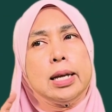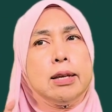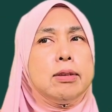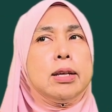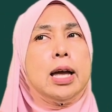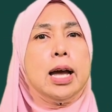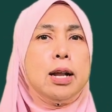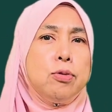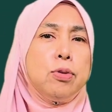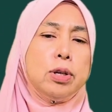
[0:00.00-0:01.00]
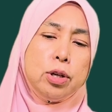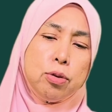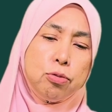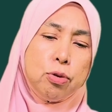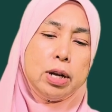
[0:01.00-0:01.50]
is
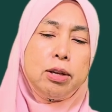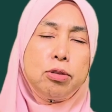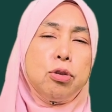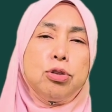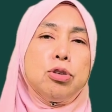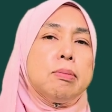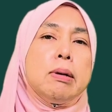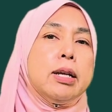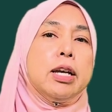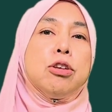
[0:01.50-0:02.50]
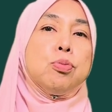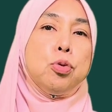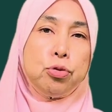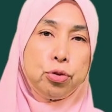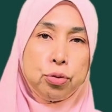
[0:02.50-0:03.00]
what is onshore pipeline
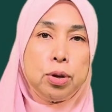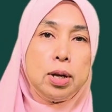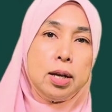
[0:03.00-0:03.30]
exposed to.